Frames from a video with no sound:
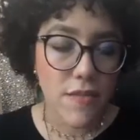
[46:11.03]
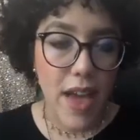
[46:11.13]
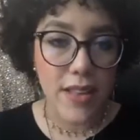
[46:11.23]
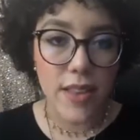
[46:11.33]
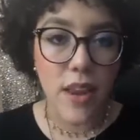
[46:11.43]

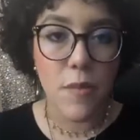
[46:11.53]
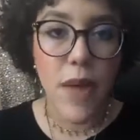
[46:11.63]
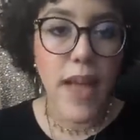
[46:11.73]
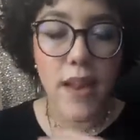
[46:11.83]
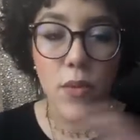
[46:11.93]
fascinated
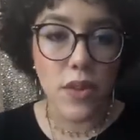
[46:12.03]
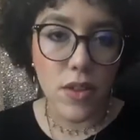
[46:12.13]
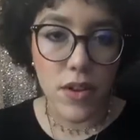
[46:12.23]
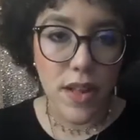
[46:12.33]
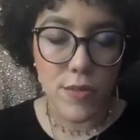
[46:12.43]
by it and I want to
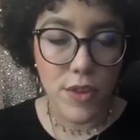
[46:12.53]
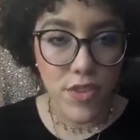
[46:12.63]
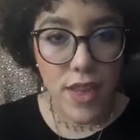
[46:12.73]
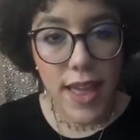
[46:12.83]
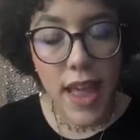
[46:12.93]
learn as much
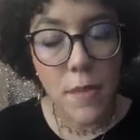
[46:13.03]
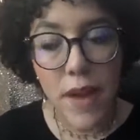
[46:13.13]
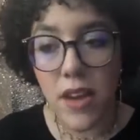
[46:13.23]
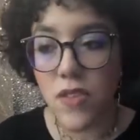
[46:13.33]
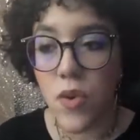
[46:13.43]
as I can about it.